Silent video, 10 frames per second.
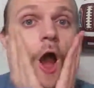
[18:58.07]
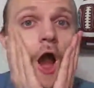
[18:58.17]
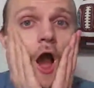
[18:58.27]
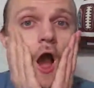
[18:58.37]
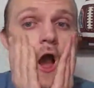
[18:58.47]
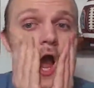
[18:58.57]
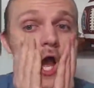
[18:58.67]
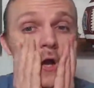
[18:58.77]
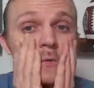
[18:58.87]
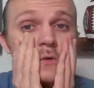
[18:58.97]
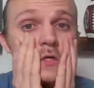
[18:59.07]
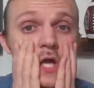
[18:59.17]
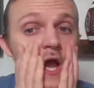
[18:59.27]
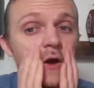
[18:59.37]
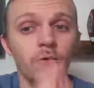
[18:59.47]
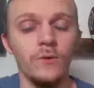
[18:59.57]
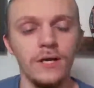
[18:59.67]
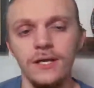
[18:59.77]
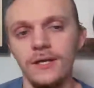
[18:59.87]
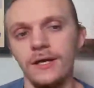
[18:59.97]
oh, no.
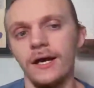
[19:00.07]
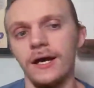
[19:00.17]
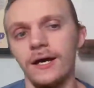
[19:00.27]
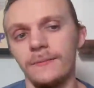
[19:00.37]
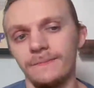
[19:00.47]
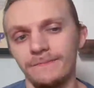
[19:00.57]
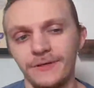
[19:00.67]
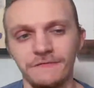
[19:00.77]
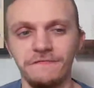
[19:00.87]
Um, but